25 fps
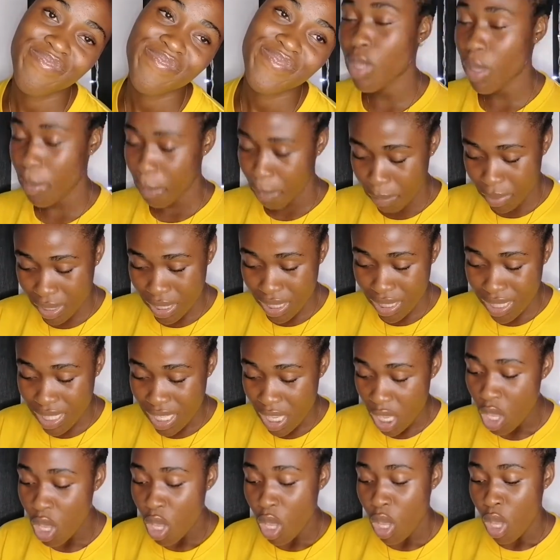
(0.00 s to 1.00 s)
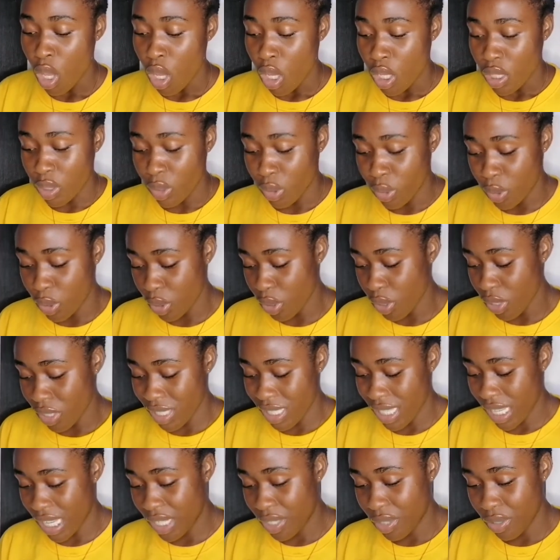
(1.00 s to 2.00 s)
Stop it.
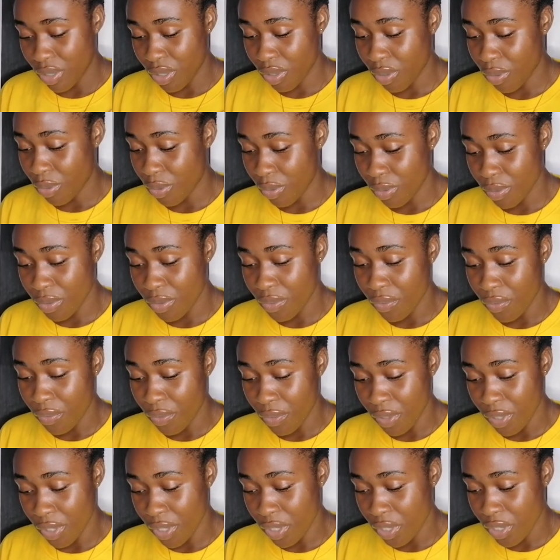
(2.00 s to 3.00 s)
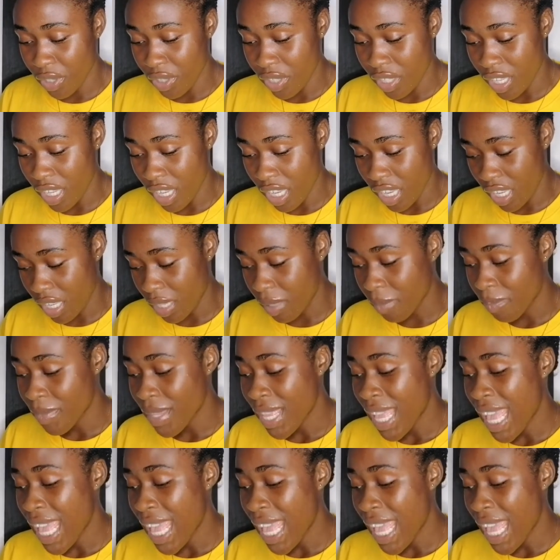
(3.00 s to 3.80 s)
Those are not good for your hair.